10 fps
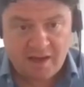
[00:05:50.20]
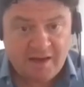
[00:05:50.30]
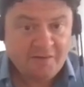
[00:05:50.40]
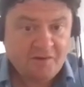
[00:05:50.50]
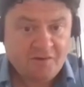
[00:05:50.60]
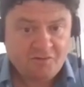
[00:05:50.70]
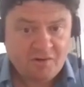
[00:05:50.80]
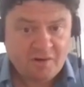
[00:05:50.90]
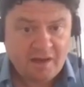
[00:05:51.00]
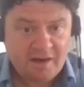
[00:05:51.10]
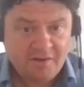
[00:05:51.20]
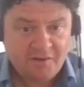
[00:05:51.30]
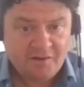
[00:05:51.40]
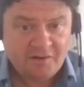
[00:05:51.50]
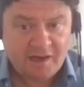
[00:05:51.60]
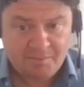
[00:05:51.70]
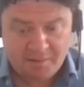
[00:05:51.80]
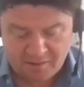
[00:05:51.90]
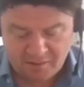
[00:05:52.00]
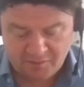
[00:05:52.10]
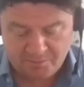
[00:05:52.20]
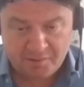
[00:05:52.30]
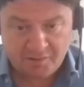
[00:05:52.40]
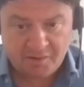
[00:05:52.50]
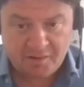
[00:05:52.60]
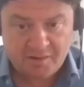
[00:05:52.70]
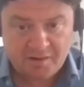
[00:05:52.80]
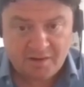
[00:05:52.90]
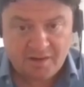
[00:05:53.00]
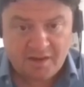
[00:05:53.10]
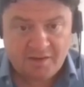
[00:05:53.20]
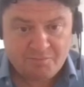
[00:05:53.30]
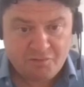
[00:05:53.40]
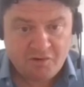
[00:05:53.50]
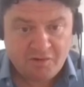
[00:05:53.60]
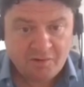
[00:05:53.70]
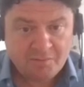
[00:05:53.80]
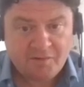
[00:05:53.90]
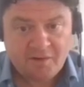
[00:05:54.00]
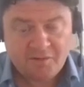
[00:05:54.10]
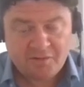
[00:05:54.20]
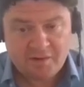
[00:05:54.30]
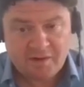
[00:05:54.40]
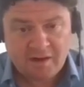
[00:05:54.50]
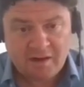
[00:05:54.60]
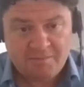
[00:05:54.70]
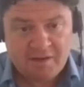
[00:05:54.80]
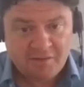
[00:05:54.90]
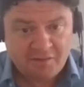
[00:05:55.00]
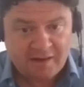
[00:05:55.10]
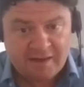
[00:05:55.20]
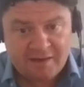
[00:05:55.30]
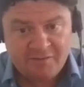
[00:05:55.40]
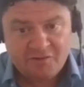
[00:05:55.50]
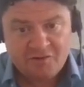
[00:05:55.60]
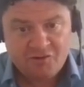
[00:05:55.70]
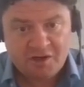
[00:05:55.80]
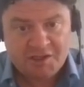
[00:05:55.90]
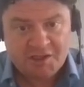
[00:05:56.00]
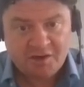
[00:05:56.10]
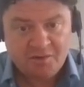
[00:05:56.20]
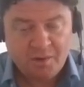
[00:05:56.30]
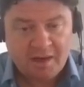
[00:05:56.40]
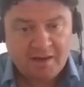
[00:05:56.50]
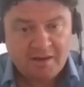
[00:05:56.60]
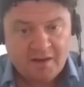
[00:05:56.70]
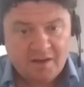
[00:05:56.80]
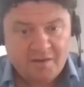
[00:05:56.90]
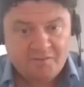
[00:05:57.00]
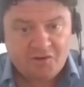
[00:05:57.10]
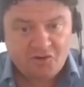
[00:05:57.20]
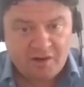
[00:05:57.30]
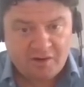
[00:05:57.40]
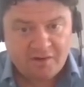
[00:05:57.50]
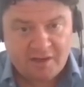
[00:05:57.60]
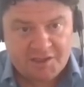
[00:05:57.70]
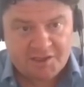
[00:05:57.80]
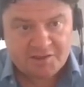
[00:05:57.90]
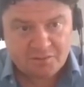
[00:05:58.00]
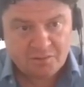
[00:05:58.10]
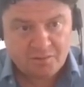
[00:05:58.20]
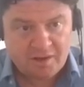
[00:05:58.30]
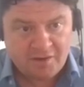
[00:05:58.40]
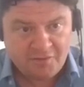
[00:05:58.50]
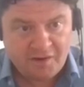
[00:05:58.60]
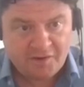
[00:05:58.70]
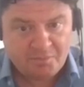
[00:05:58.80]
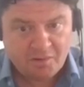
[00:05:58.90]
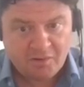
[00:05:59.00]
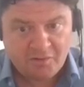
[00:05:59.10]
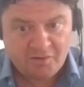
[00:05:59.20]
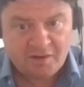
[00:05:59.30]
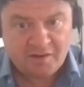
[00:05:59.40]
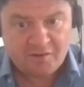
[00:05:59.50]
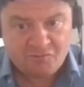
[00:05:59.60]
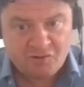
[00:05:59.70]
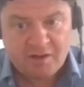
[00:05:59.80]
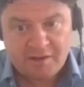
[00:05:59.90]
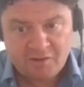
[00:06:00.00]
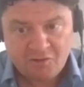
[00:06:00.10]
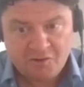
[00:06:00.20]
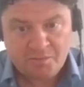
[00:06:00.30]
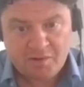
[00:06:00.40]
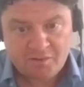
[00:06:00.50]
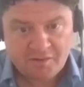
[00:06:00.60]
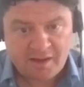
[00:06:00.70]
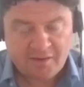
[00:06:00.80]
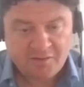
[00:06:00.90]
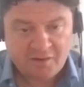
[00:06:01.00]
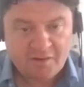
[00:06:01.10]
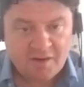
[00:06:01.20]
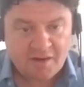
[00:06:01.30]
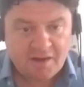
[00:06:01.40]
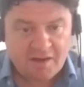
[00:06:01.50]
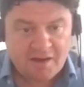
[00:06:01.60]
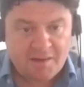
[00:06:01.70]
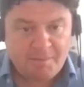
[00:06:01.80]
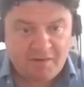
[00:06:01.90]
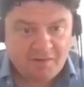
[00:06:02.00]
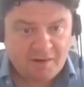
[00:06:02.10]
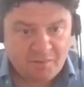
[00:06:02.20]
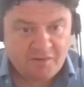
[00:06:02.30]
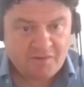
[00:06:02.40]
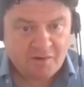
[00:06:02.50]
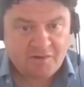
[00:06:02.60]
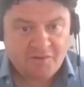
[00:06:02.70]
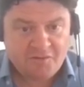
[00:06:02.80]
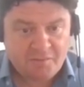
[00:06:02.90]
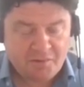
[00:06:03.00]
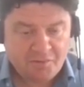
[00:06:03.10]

any of these KPIs. But I think it's pretty obvious that it's that leverage ratio where the translational FX policy can really contribute to that. So basically, we started from a